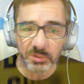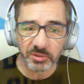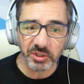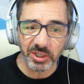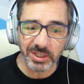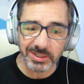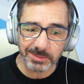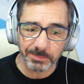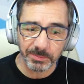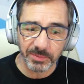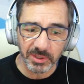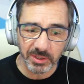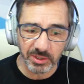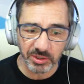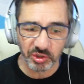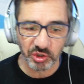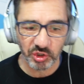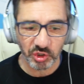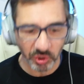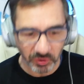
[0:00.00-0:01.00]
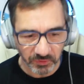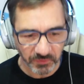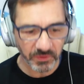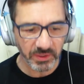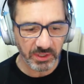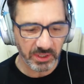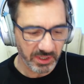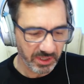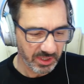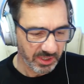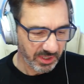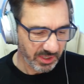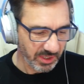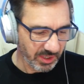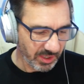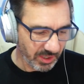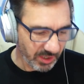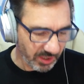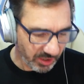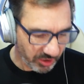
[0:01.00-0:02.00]
Jasper Joffe
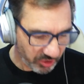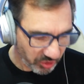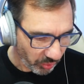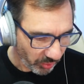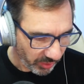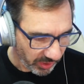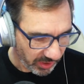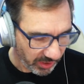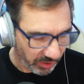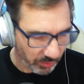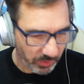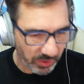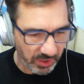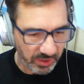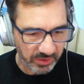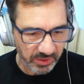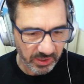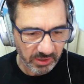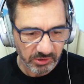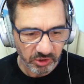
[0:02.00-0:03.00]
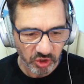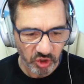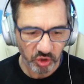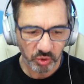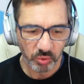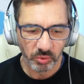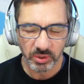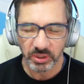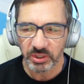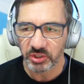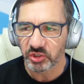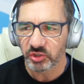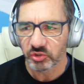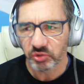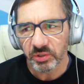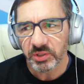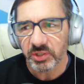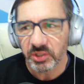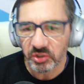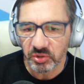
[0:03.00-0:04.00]
uh, toiling away there in Shoreditch,
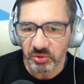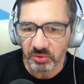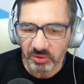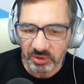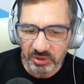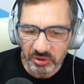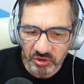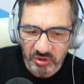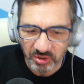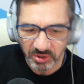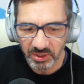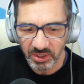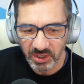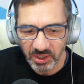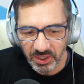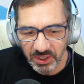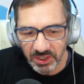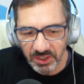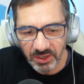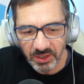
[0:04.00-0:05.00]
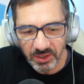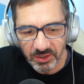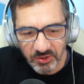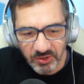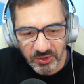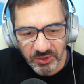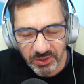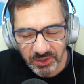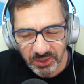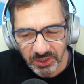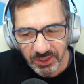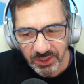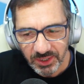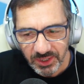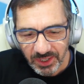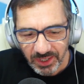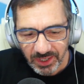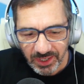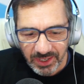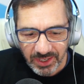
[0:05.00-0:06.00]
trendy Shoreditch uh, in London,
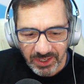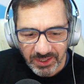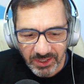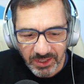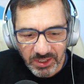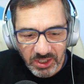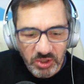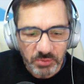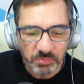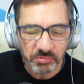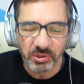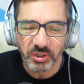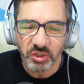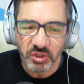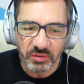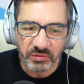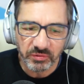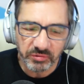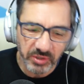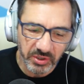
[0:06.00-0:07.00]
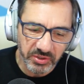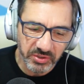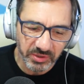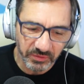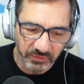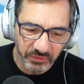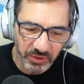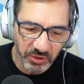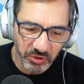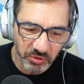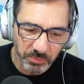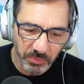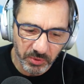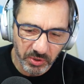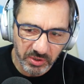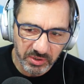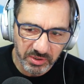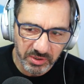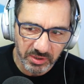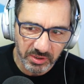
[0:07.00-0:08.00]
and an inspiration for us at Fuse
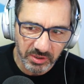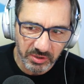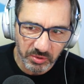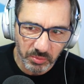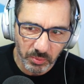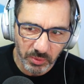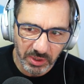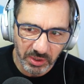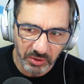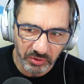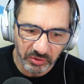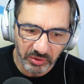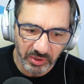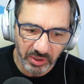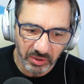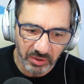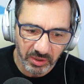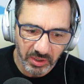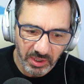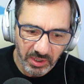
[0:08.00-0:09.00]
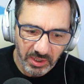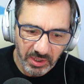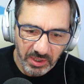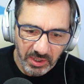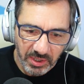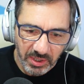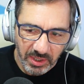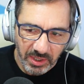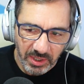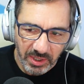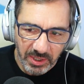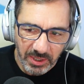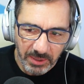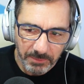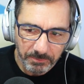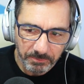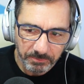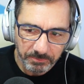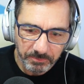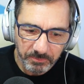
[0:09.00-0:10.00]
Books as well. So,
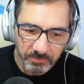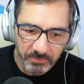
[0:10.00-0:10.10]
um,